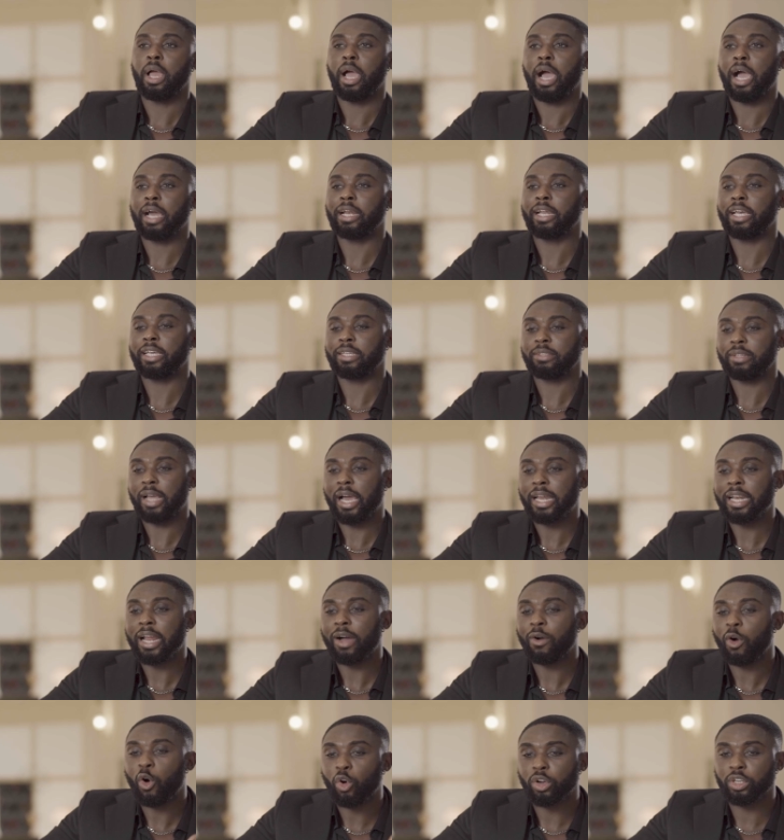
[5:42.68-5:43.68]
and I
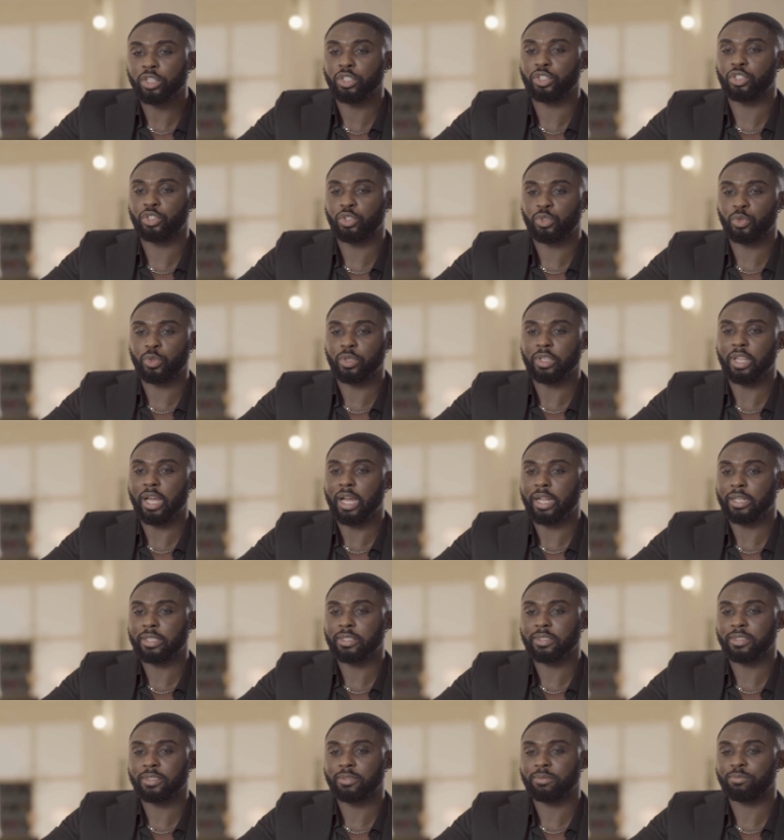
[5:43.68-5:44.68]
now understood
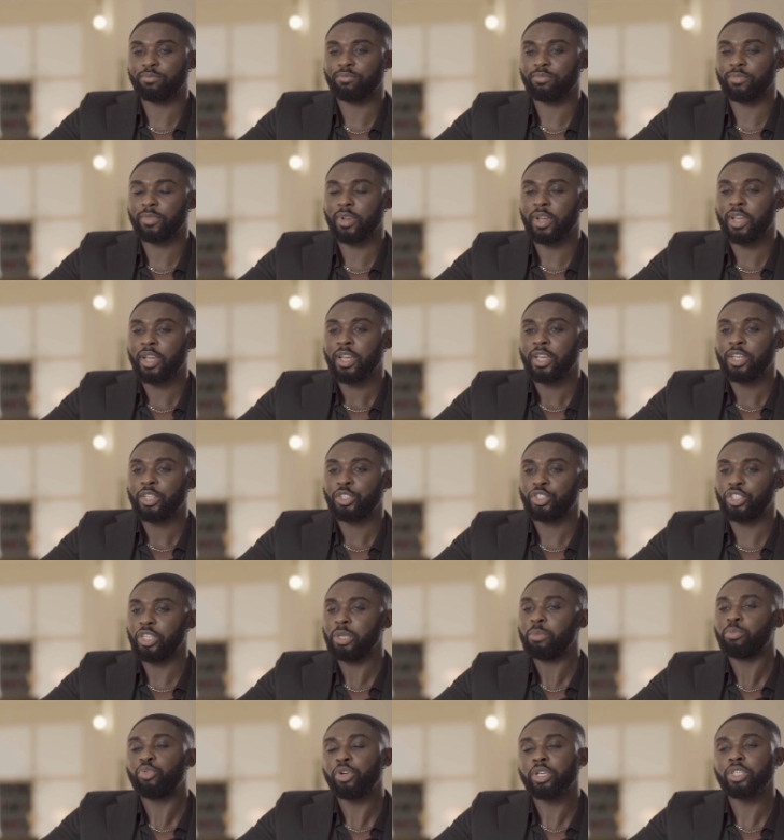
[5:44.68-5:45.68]
that she
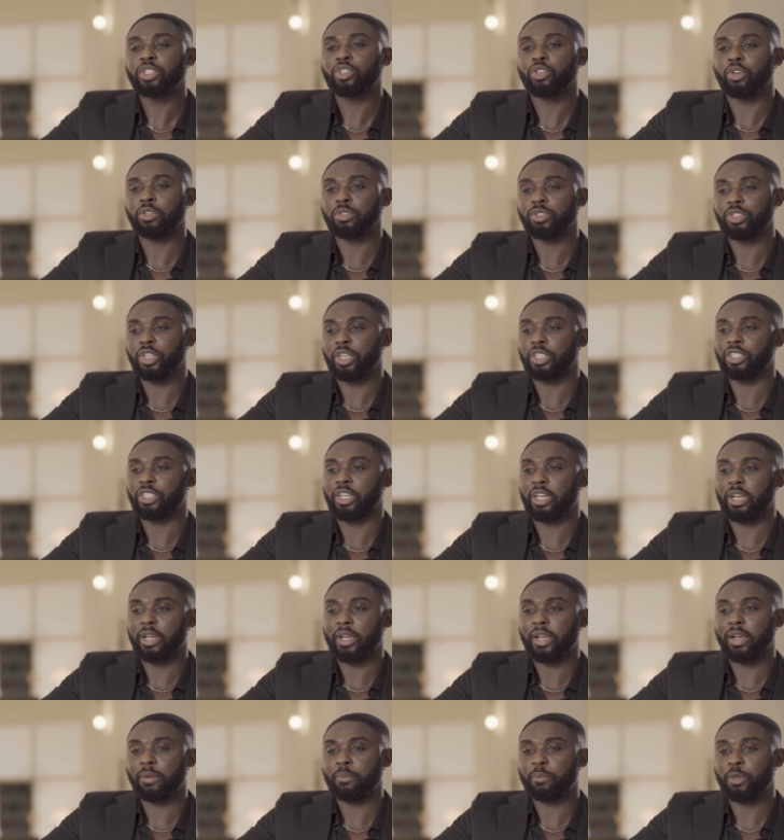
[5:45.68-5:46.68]
imprints on
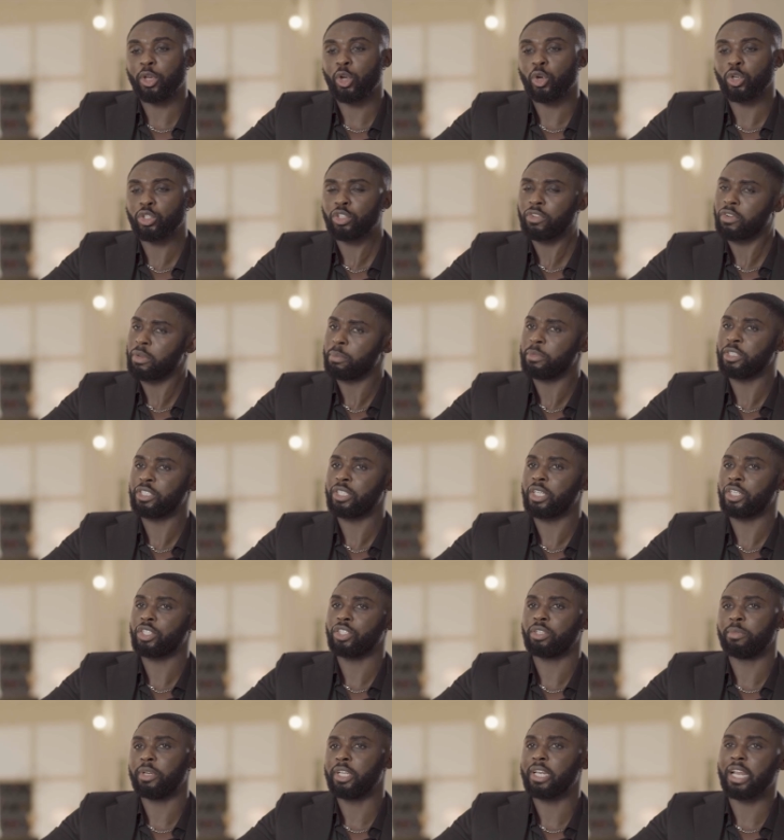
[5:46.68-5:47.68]
Jeje because of the mistake
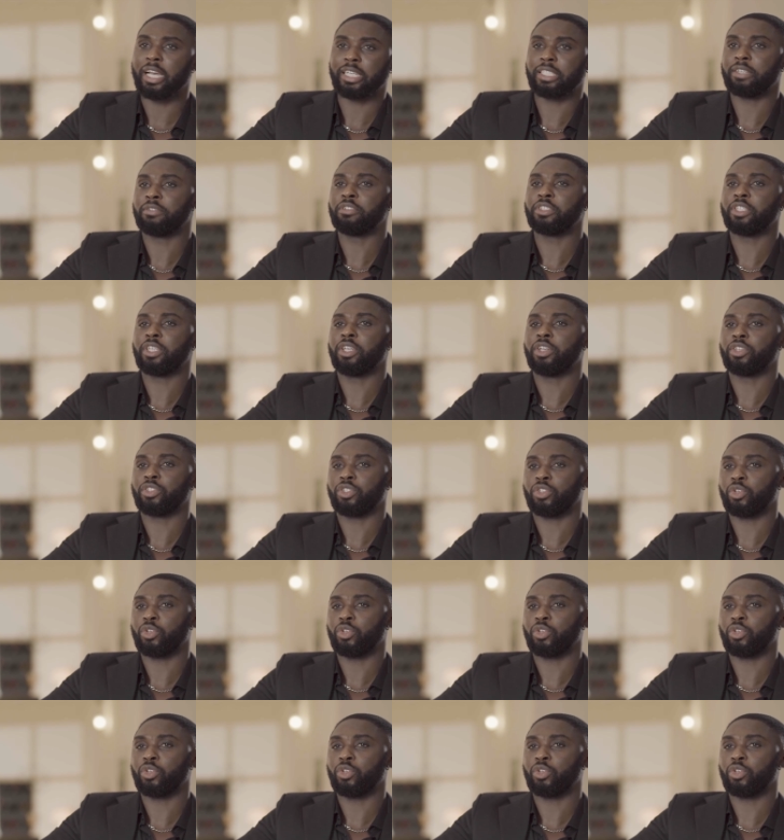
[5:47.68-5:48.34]
she made like 17 years